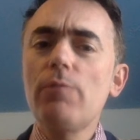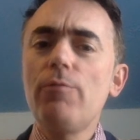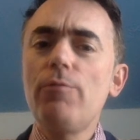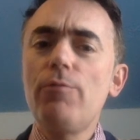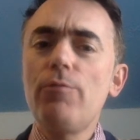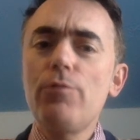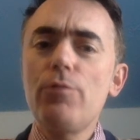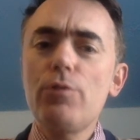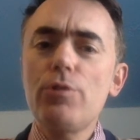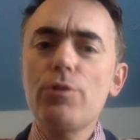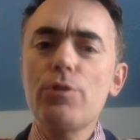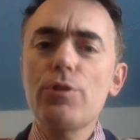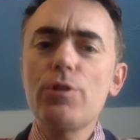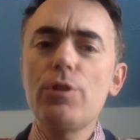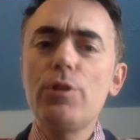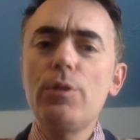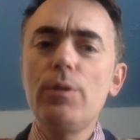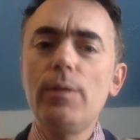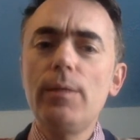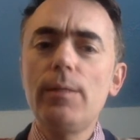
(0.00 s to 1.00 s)
first
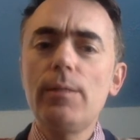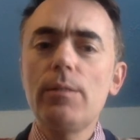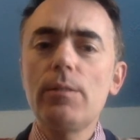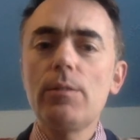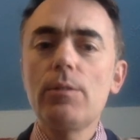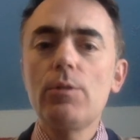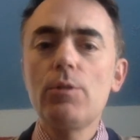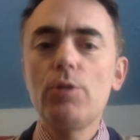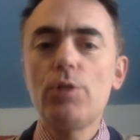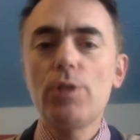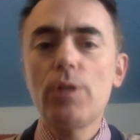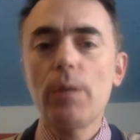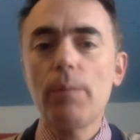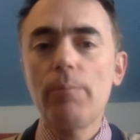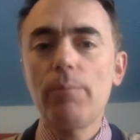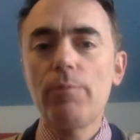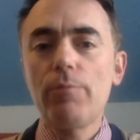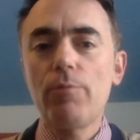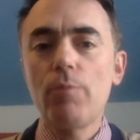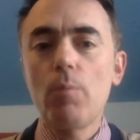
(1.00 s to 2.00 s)
you need to jump
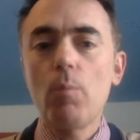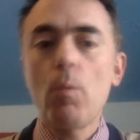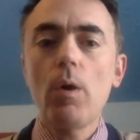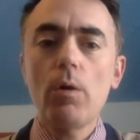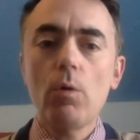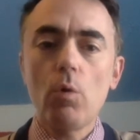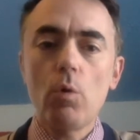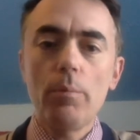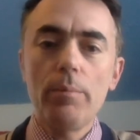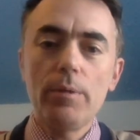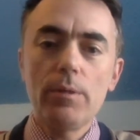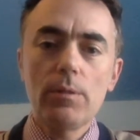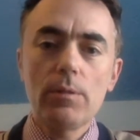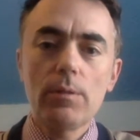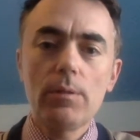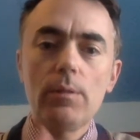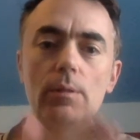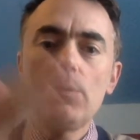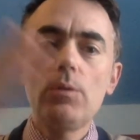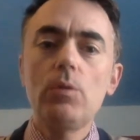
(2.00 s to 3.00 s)
from one orbit
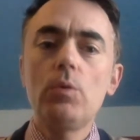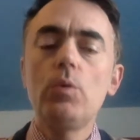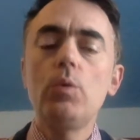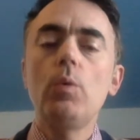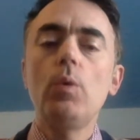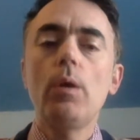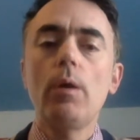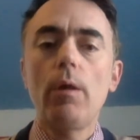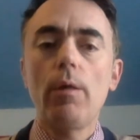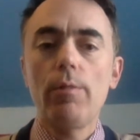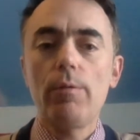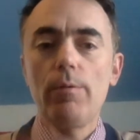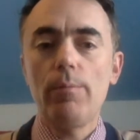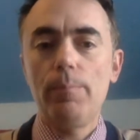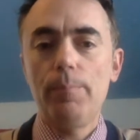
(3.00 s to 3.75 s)
to another.